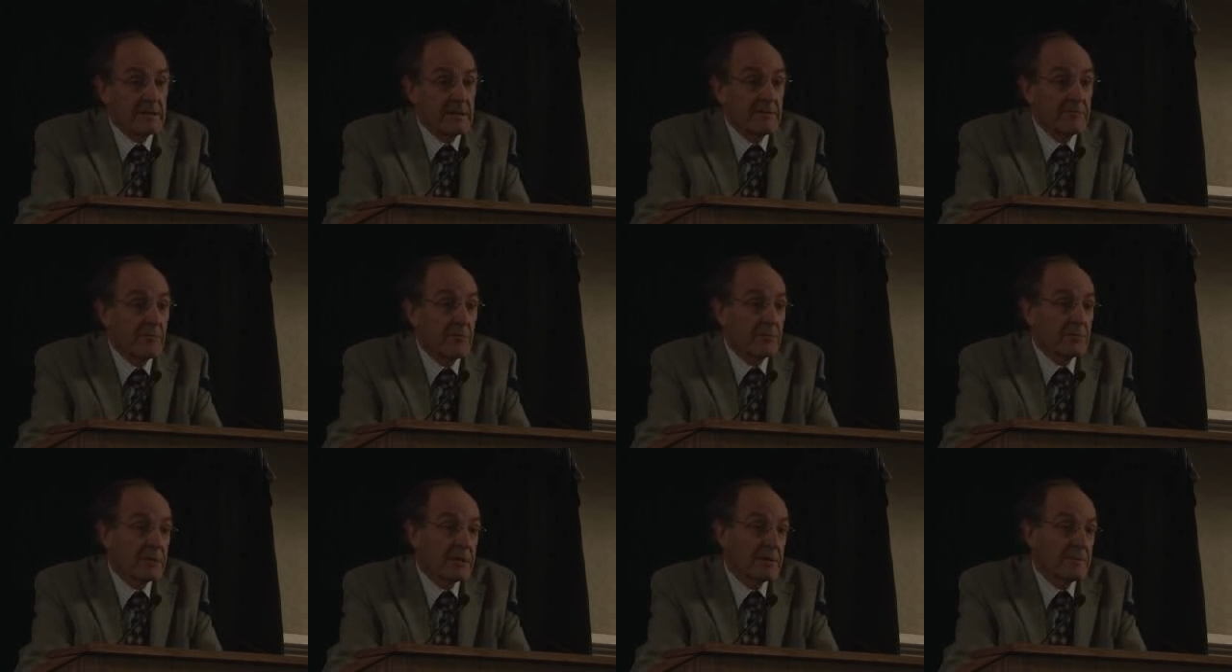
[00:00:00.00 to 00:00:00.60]
If
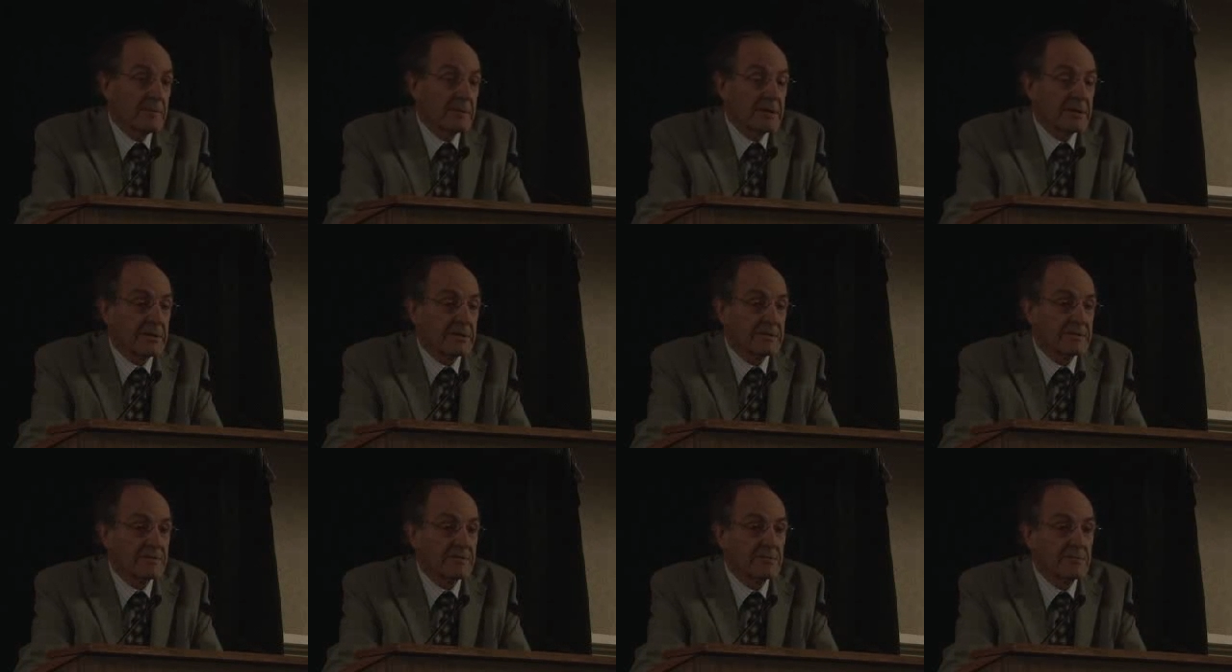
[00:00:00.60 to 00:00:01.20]
only
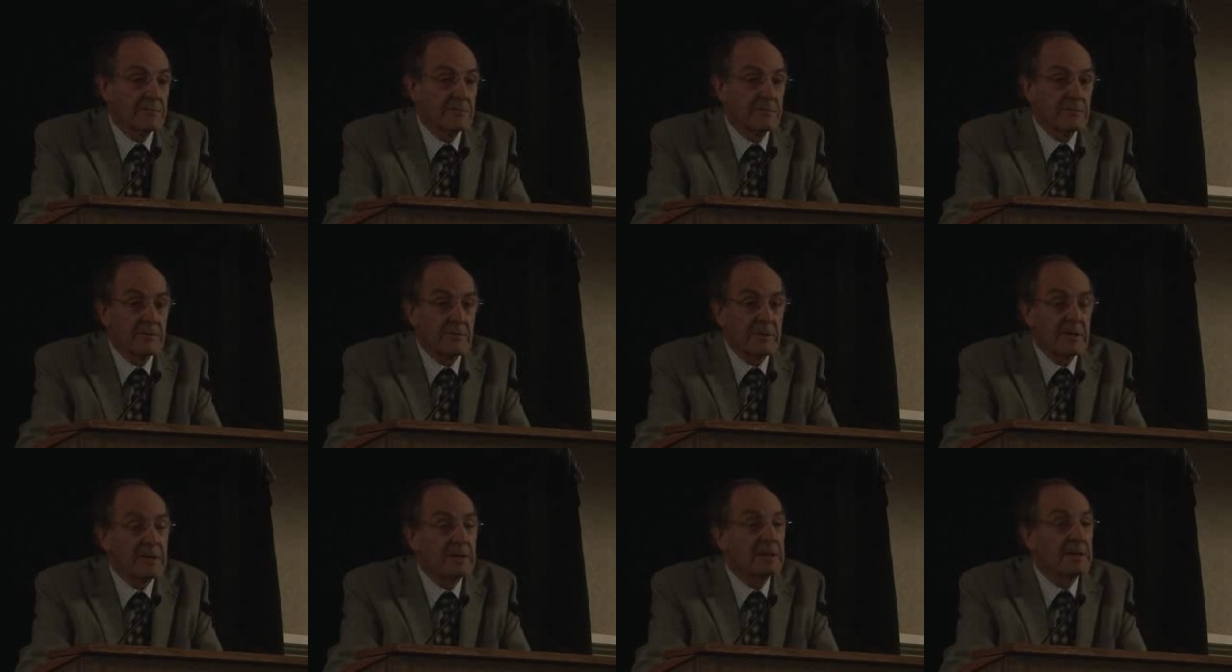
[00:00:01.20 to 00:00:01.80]
because to
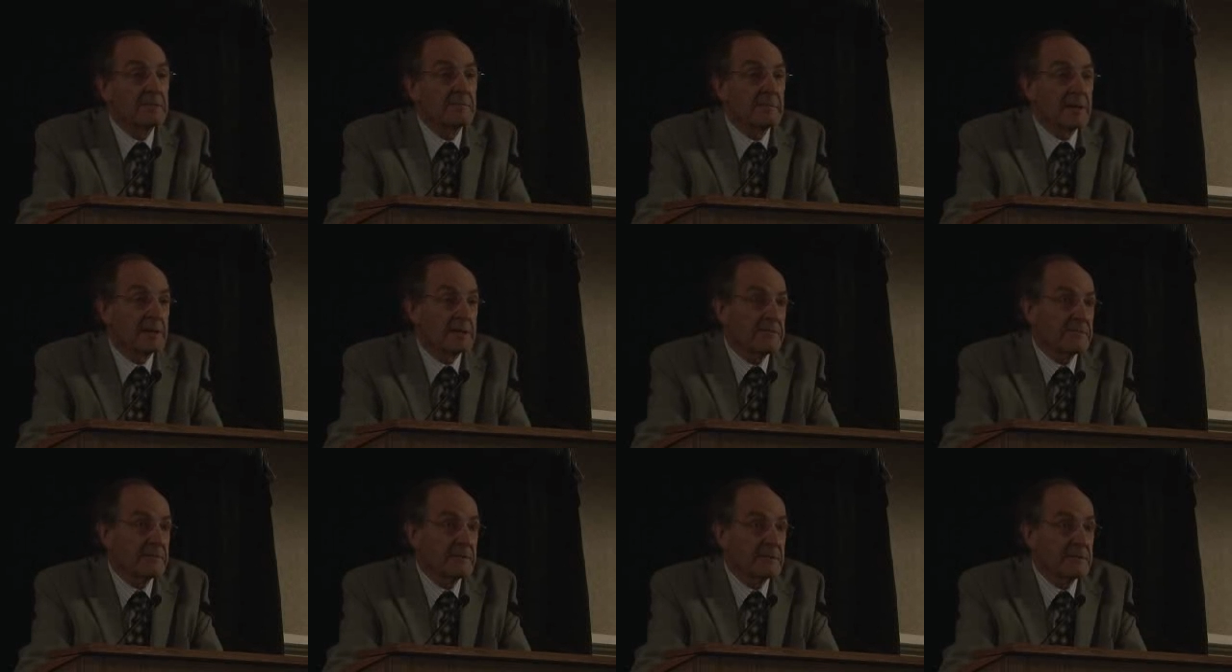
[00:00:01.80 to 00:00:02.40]
really
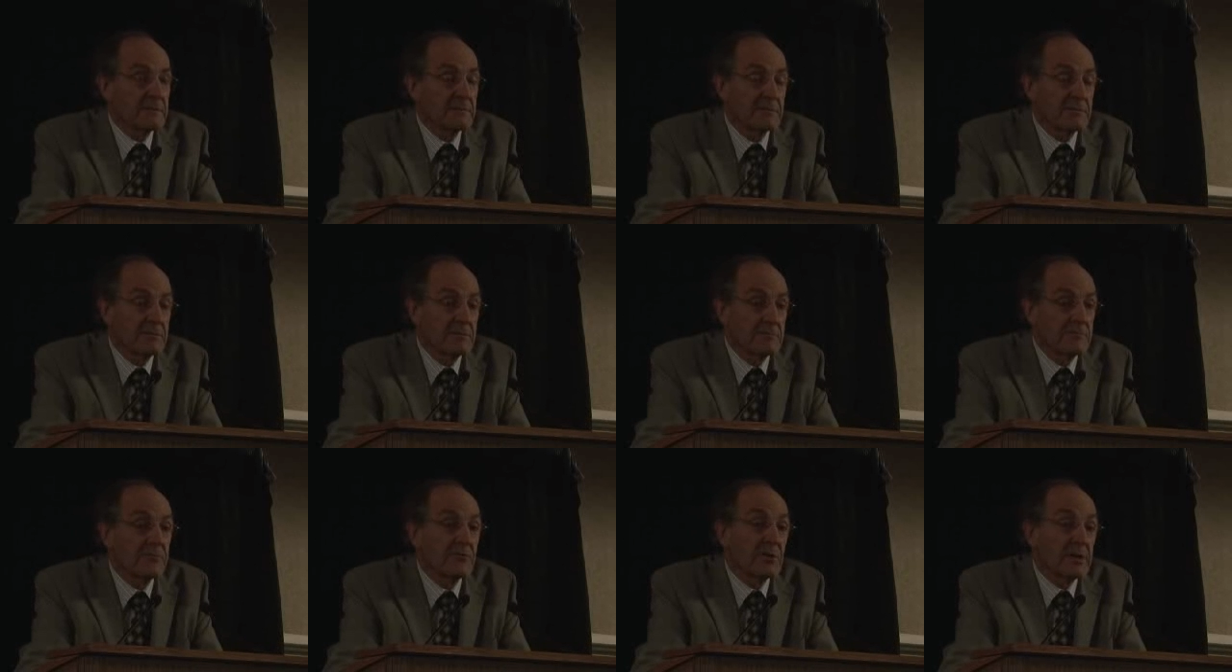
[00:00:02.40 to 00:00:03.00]
benefit,
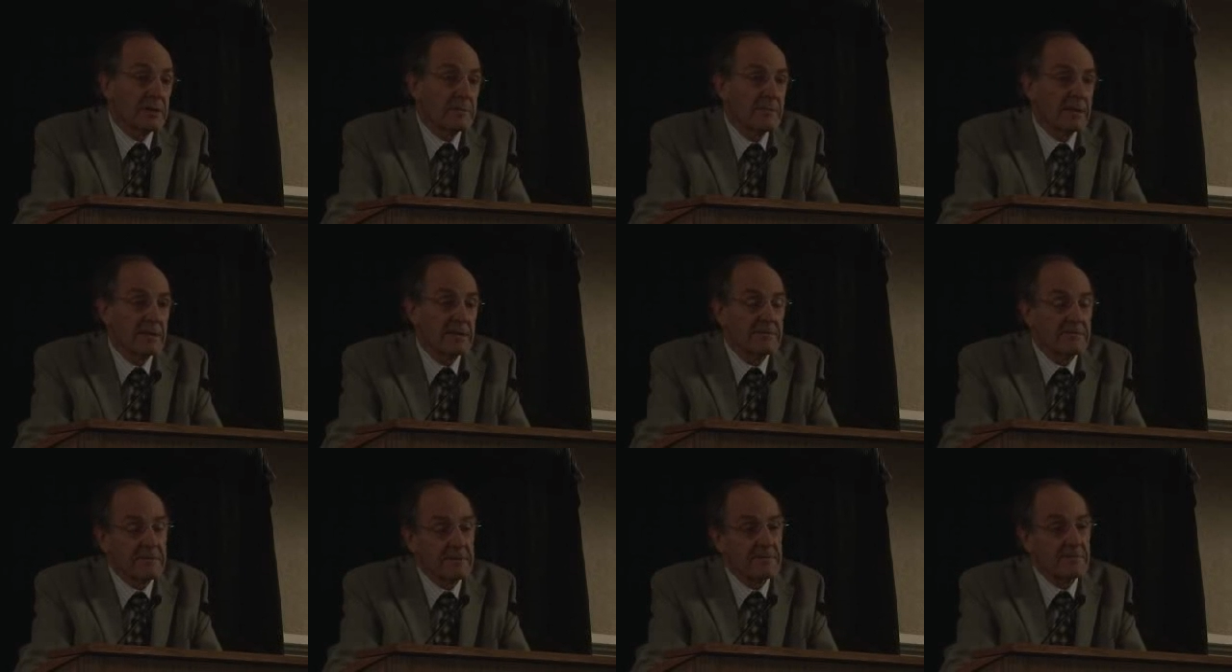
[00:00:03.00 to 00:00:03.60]
to fully
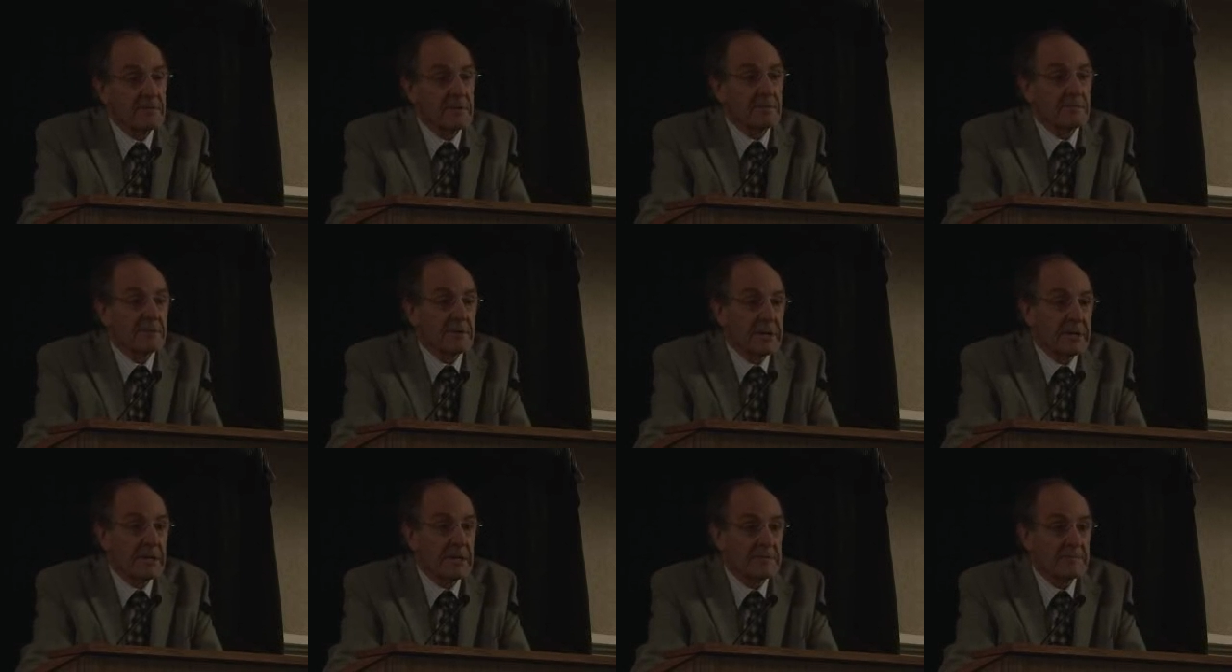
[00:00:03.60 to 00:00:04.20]
benefit from
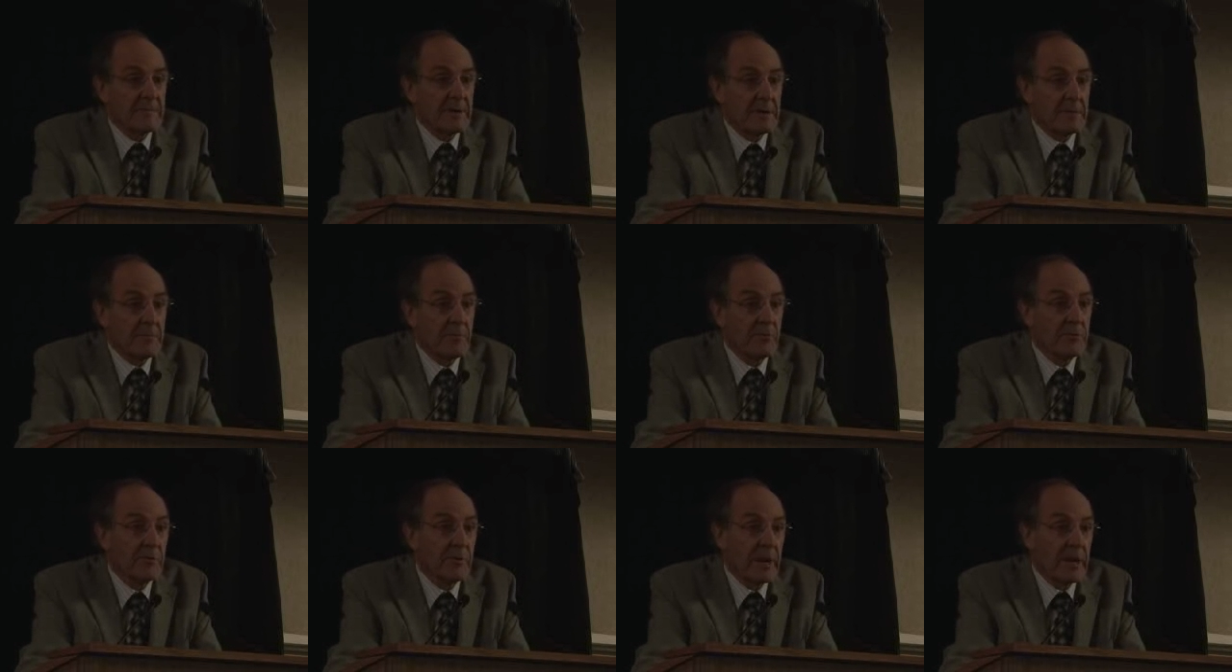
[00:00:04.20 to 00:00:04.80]
the cashback
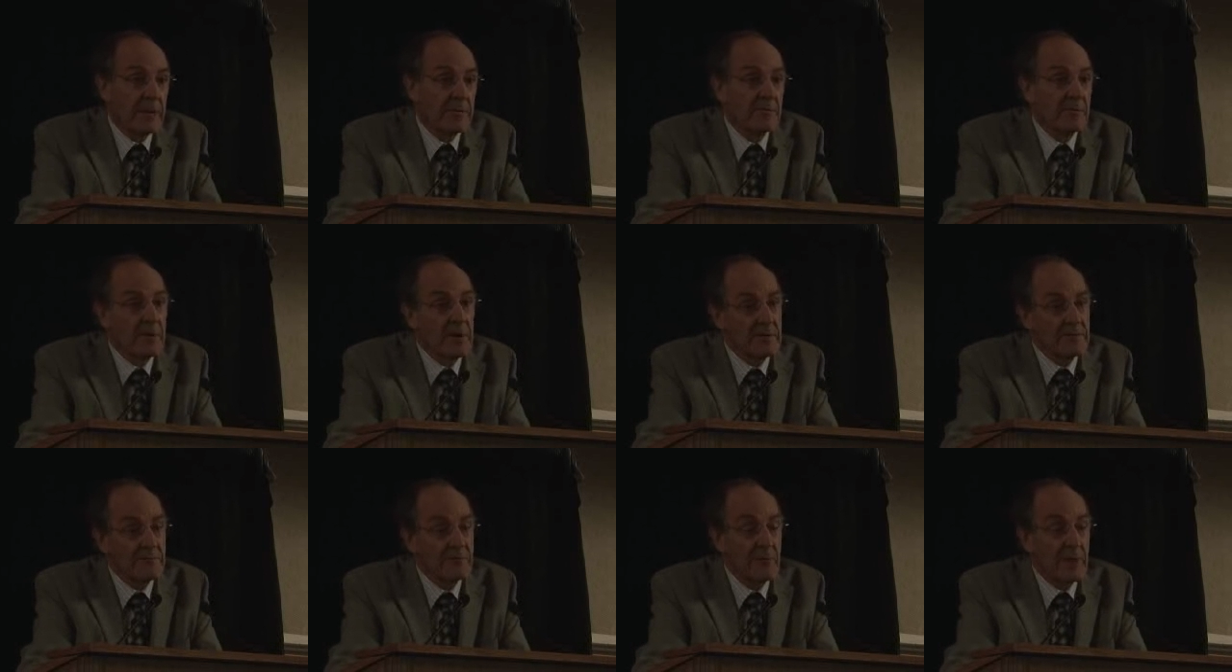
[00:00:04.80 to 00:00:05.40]
program, you
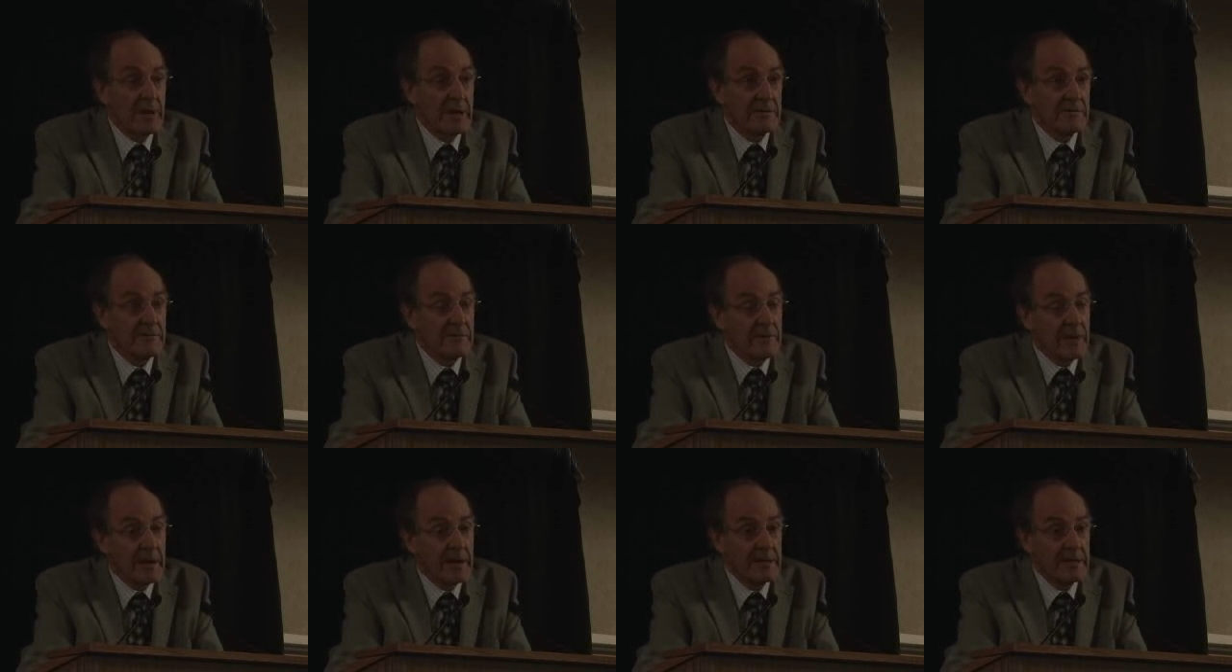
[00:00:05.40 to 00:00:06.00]
have to have
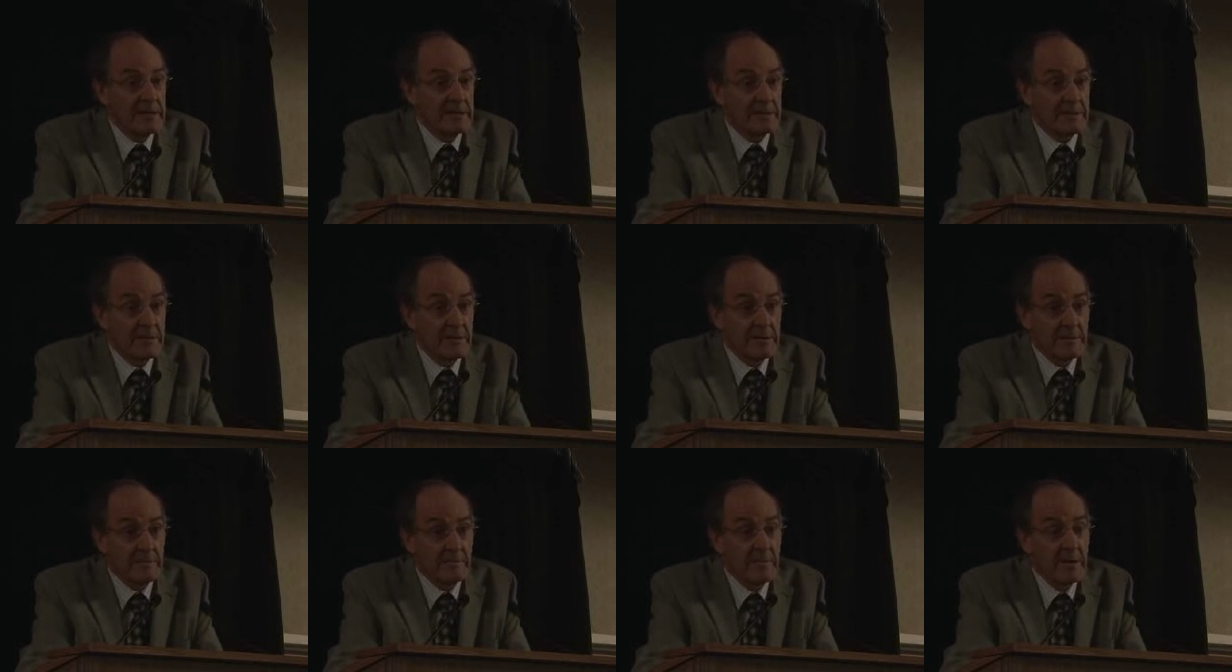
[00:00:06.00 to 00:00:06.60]
high
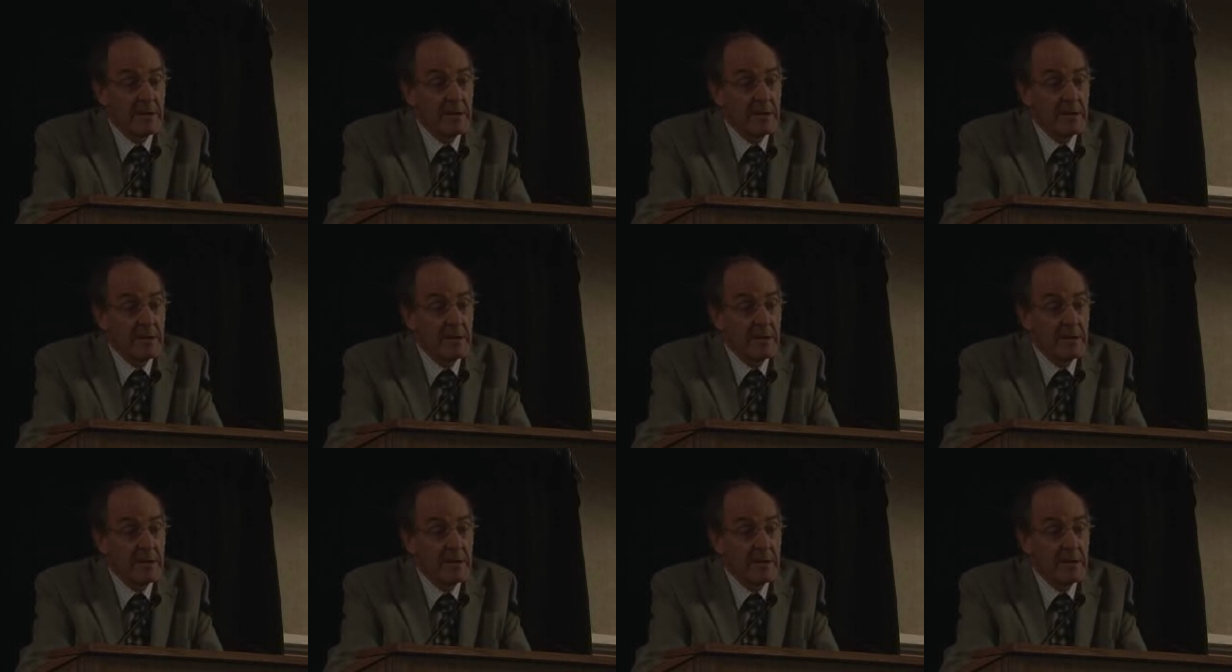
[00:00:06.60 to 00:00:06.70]
income.